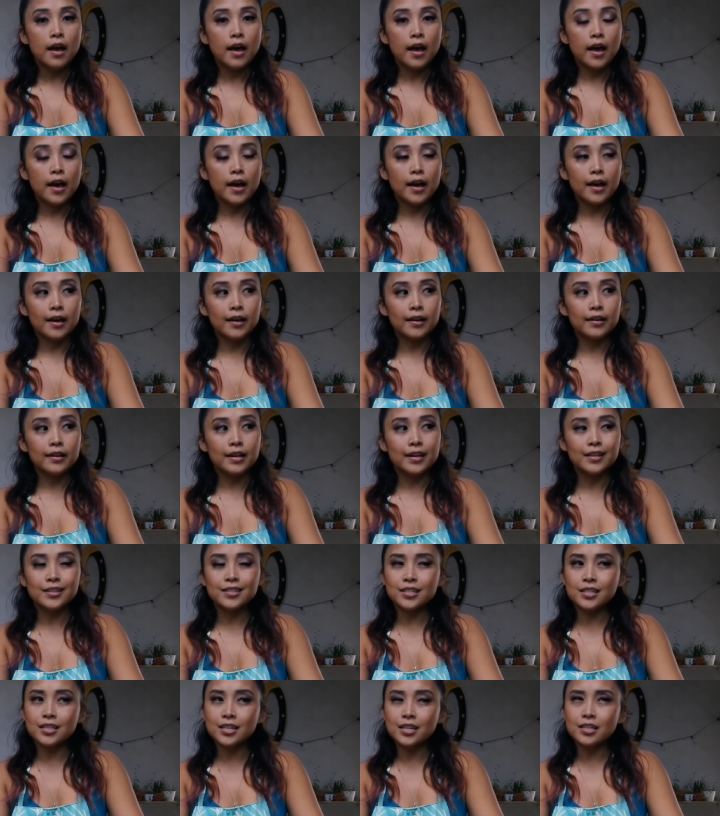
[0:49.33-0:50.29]
And
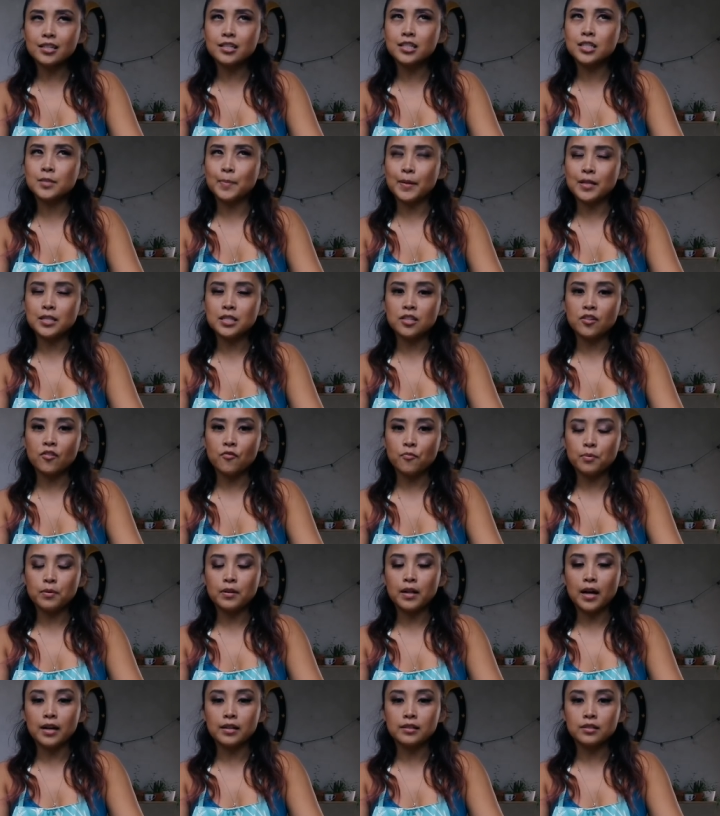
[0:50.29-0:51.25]
it's an expensive
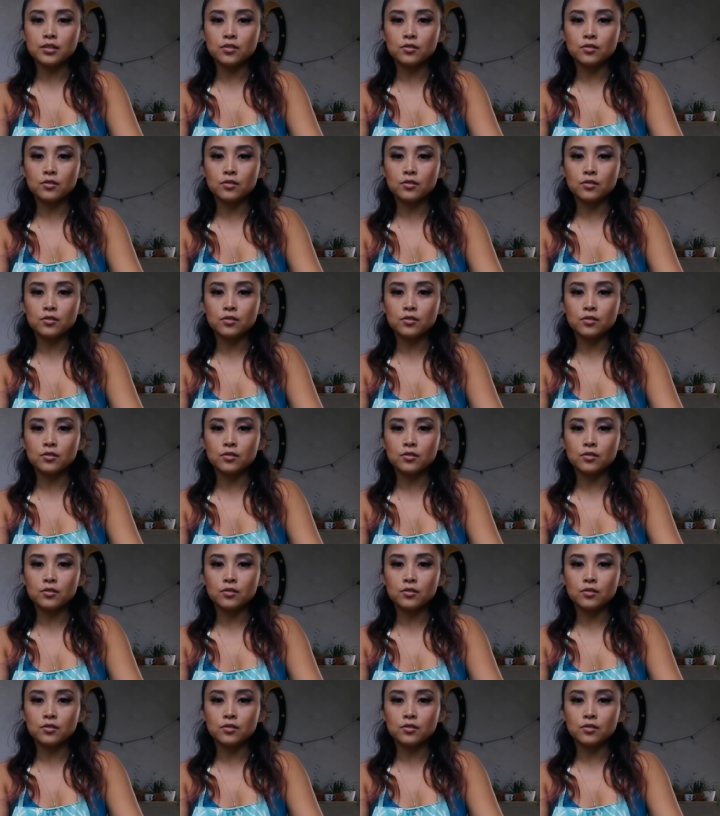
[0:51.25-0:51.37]
plant.